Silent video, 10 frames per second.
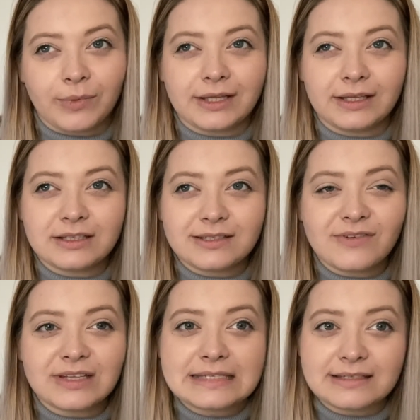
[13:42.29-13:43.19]
And it's
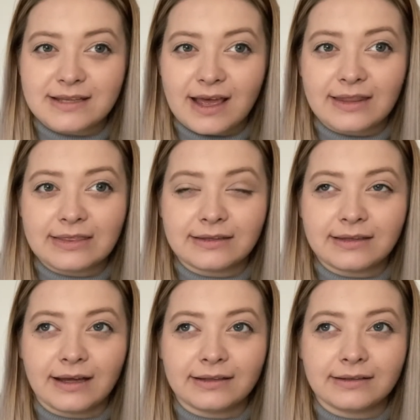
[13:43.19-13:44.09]
even said
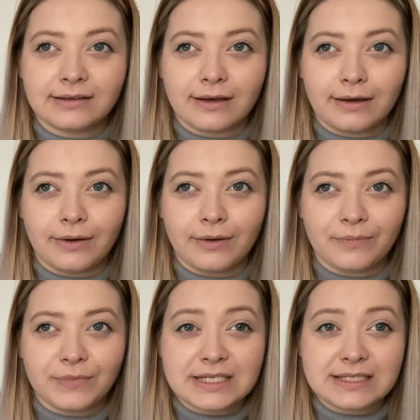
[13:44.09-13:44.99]
that
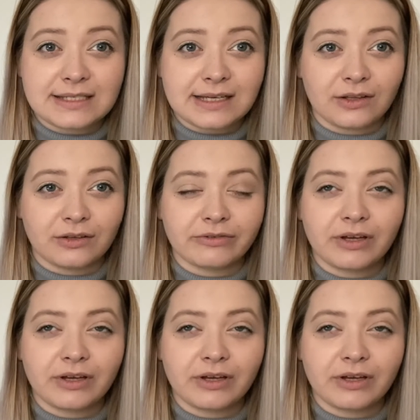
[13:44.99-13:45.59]
there's this kind of